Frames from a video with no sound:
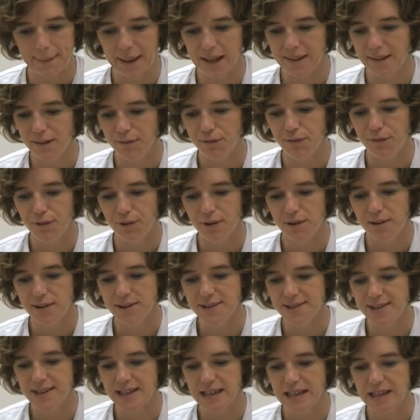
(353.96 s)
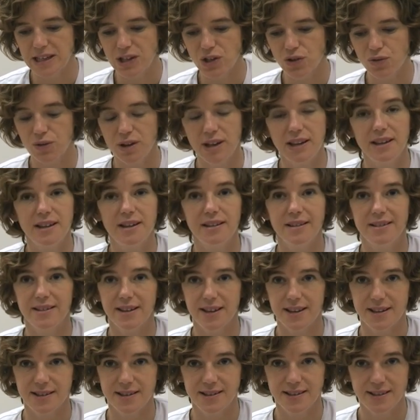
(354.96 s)
the first screening
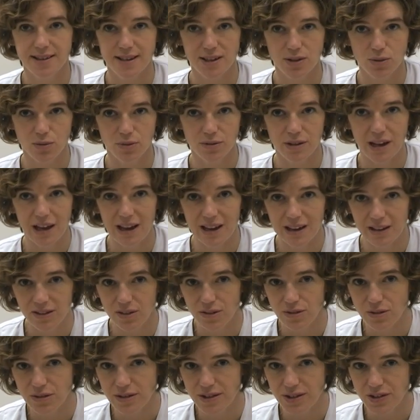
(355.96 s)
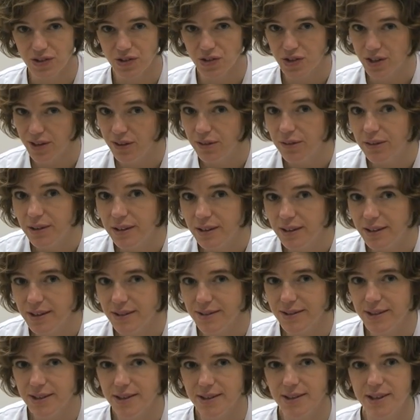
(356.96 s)
test to diagnose these children
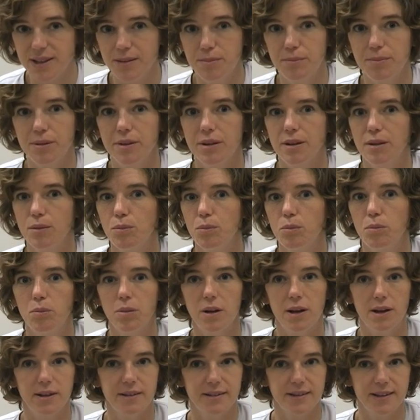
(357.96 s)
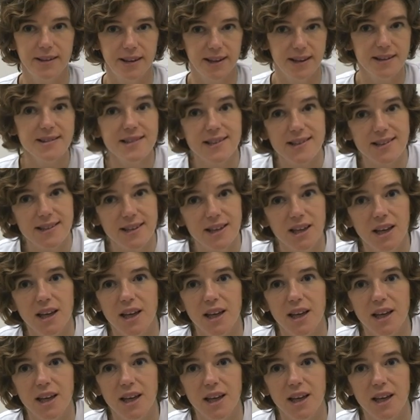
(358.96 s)
is a simple blood test,